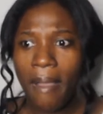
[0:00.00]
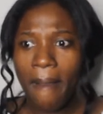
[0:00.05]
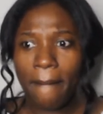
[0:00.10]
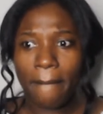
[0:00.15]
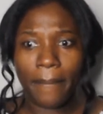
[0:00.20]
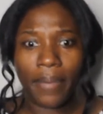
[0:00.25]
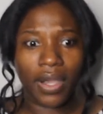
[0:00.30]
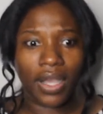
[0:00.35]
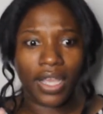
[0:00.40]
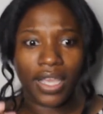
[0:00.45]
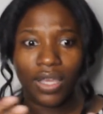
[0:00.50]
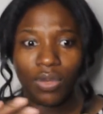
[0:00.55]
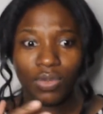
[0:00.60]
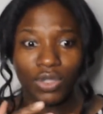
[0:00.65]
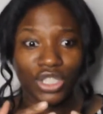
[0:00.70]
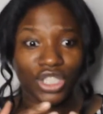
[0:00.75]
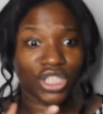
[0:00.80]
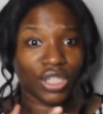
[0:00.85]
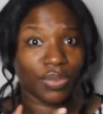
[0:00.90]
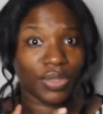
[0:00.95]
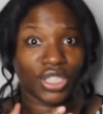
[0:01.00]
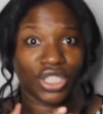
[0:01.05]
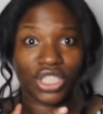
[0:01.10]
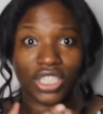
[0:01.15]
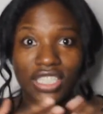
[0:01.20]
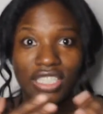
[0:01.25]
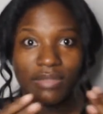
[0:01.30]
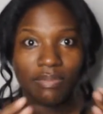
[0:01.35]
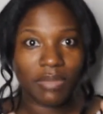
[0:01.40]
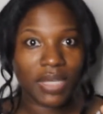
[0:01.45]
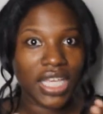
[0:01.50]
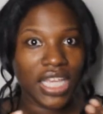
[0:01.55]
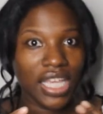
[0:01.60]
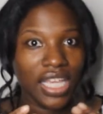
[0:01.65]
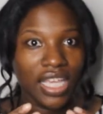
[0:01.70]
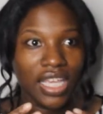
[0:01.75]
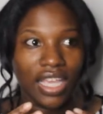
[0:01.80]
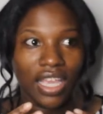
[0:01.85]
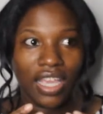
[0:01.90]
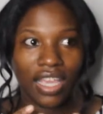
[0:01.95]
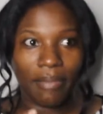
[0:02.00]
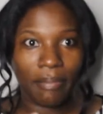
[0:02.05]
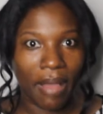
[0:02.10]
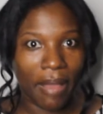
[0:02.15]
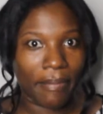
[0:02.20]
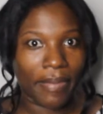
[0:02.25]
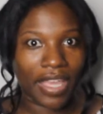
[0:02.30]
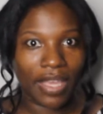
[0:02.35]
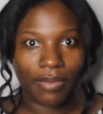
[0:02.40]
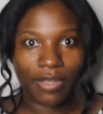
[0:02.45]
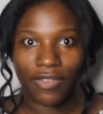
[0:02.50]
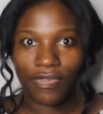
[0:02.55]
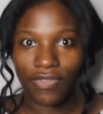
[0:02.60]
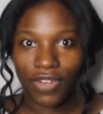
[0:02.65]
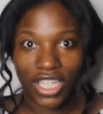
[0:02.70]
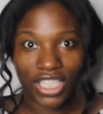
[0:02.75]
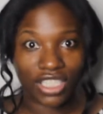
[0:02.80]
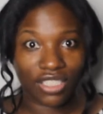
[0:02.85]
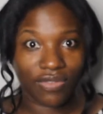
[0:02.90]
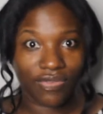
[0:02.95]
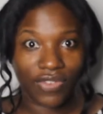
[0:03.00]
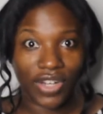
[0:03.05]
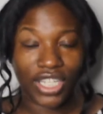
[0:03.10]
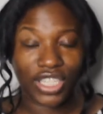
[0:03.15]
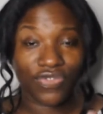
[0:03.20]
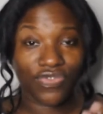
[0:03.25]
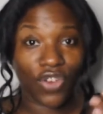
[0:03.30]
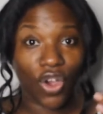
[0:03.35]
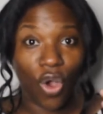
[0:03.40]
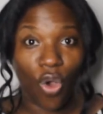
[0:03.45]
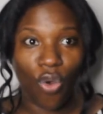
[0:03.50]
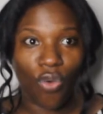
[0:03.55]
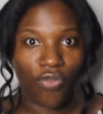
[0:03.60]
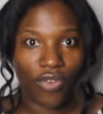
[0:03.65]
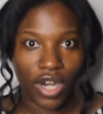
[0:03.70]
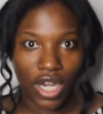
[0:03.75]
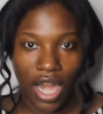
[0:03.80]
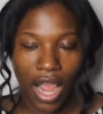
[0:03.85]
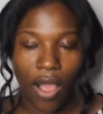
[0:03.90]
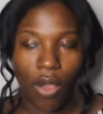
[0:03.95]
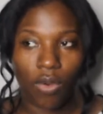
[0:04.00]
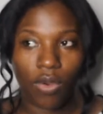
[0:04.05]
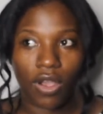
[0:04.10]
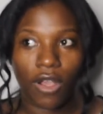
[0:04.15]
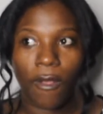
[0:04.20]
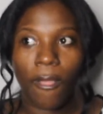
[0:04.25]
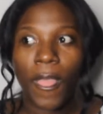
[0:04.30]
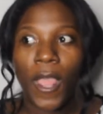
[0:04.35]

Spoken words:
But it was just me and my baby, flesh to flesh, for over an hour.